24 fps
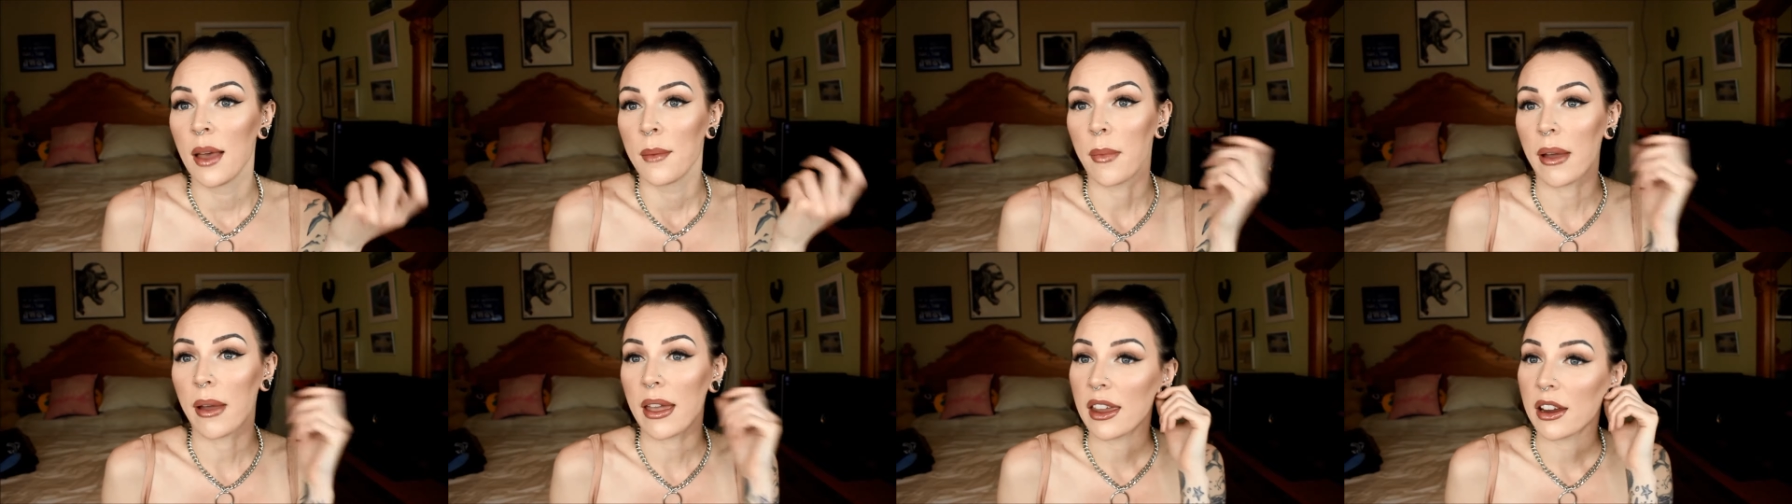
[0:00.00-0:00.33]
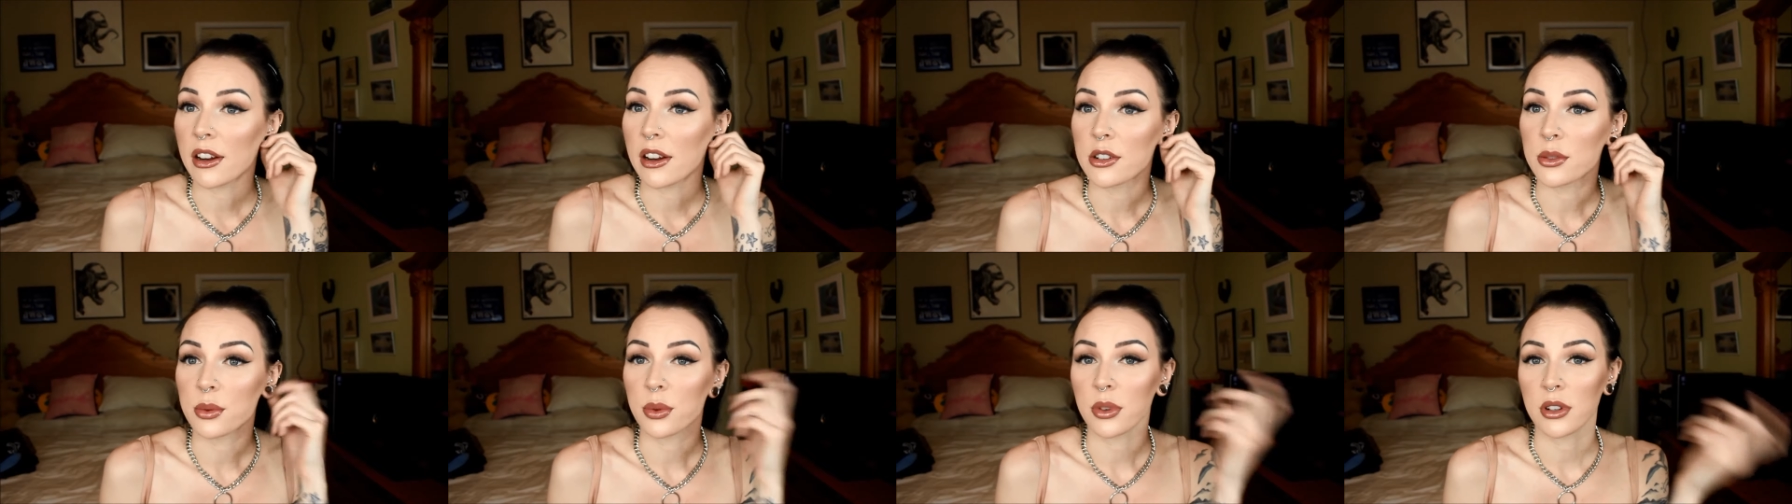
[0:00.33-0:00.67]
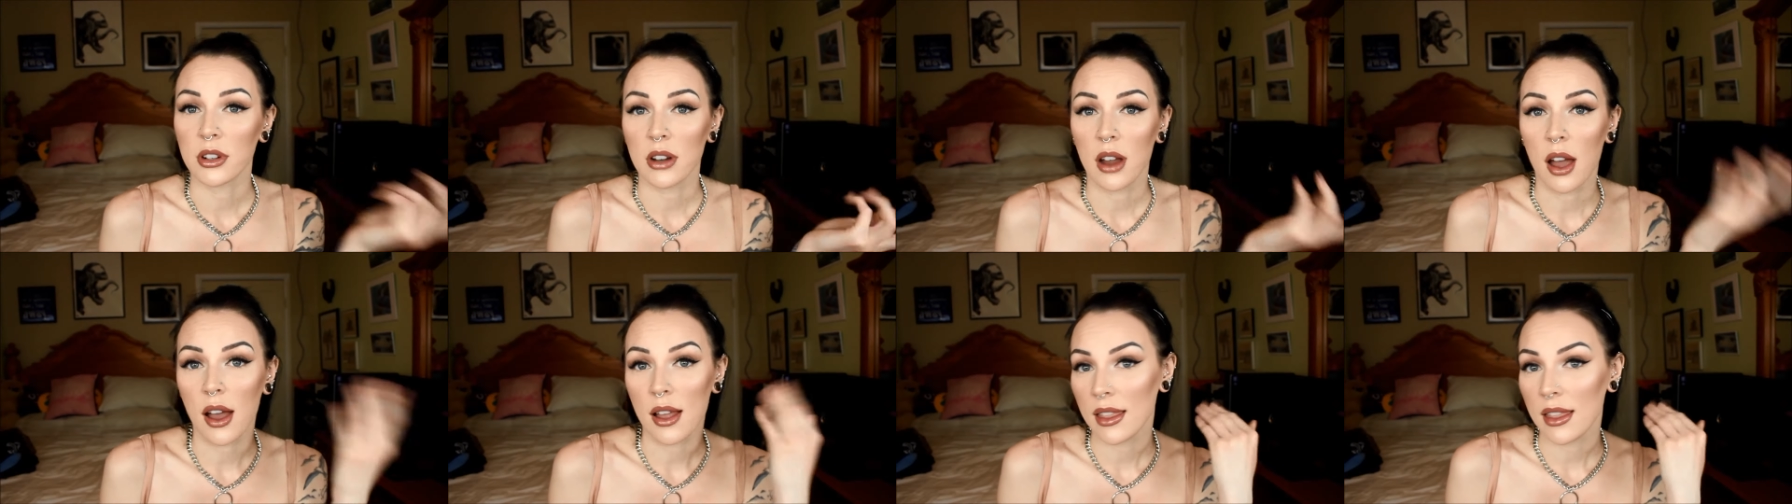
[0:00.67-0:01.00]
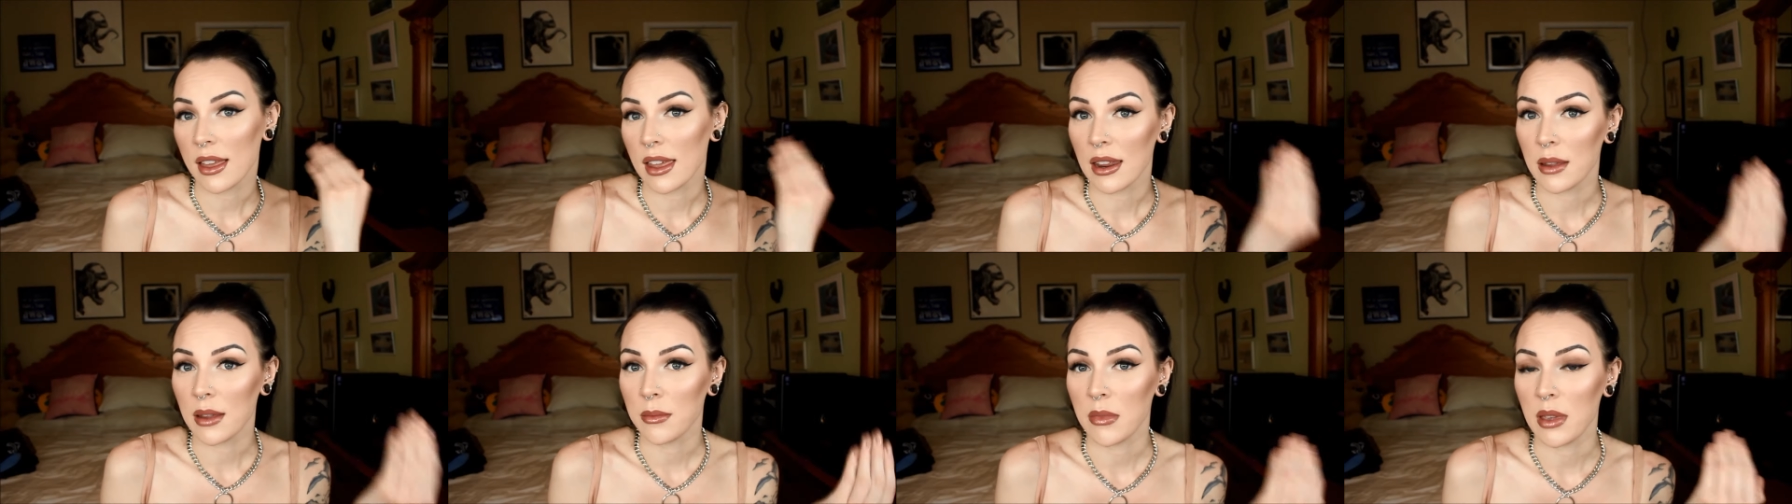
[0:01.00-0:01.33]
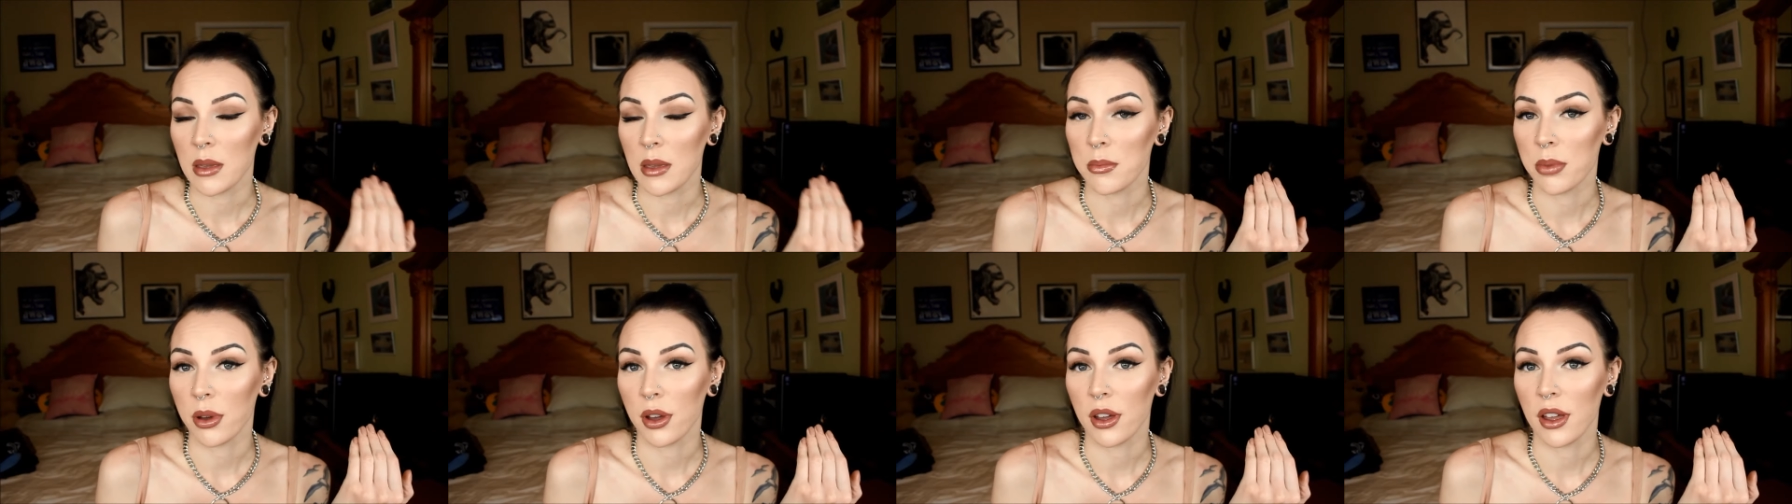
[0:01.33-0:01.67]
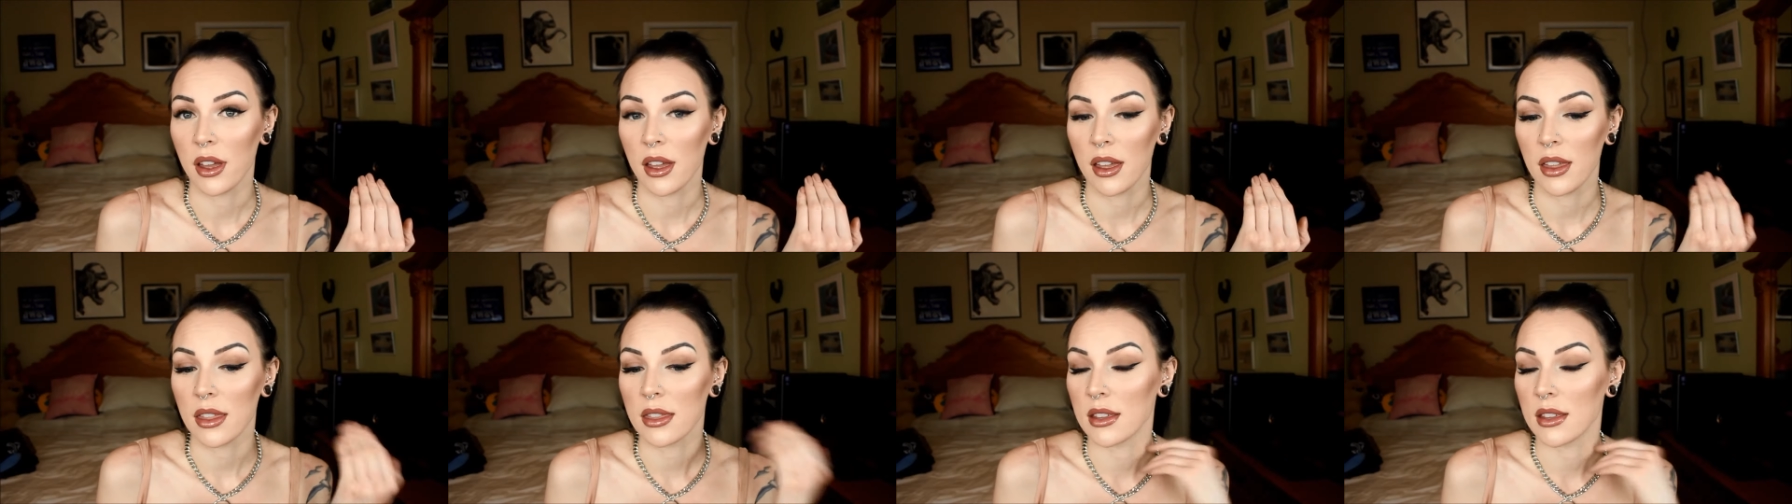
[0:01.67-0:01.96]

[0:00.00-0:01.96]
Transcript: my ears were not letting me put